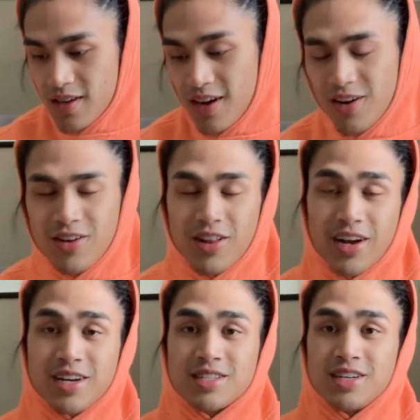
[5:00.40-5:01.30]
I don't know,
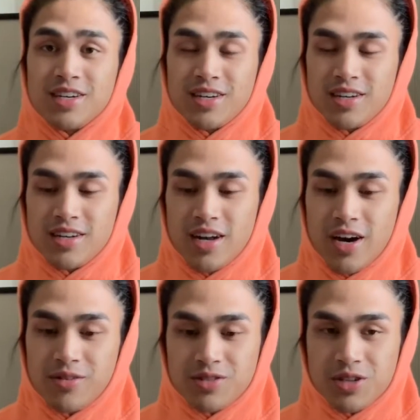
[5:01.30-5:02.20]
like I said,
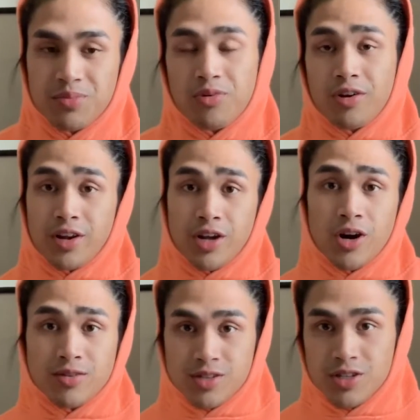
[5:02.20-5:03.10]
I don't see the point in
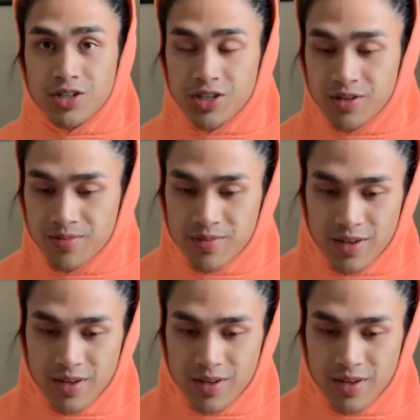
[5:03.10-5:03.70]
going to the gym